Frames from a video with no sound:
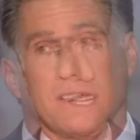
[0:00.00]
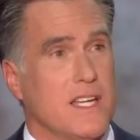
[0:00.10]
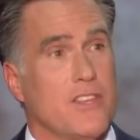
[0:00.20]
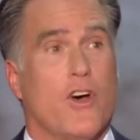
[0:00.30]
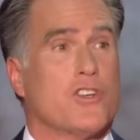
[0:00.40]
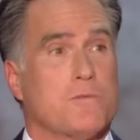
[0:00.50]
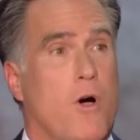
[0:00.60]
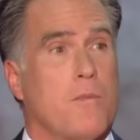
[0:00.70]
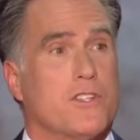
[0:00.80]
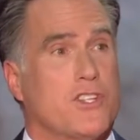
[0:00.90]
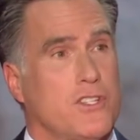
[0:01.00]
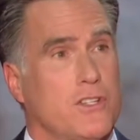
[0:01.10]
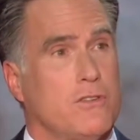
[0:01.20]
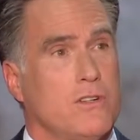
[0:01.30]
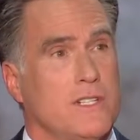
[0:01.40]
In those moments, you
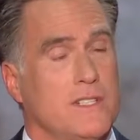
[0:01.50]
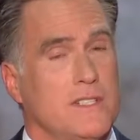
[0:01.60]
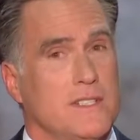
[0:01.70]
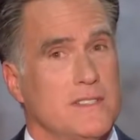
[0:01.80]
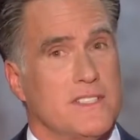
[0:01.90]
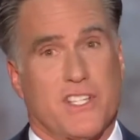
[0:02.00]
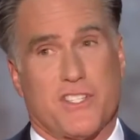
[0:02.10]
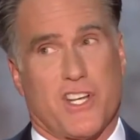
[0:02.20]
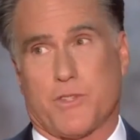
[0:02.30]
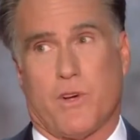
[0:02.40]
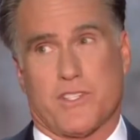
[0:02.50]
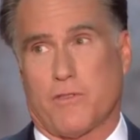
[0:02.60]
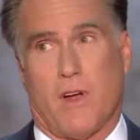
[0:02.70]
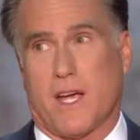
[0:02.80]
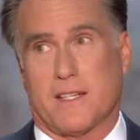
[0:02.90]
knew that this just wasn't
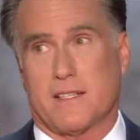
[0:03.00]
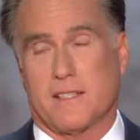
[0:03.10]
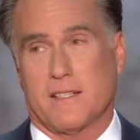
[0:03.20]
right.